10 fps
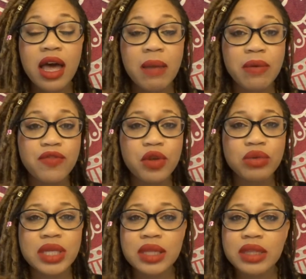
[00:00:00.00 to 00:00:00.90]
Um, if you
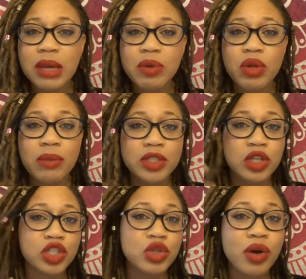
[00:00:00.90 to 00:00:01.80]
tint them, you wanna make
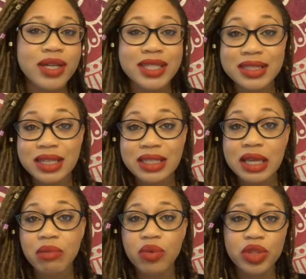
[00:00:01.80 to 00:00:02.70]
sure that you are tinting
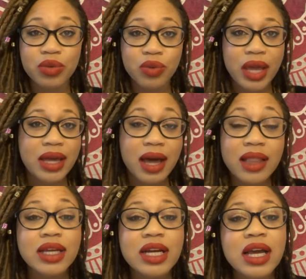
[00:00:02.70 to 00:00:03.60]
them with the right
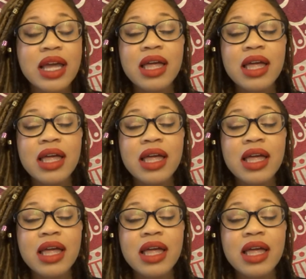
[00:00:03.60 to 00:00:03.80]
color,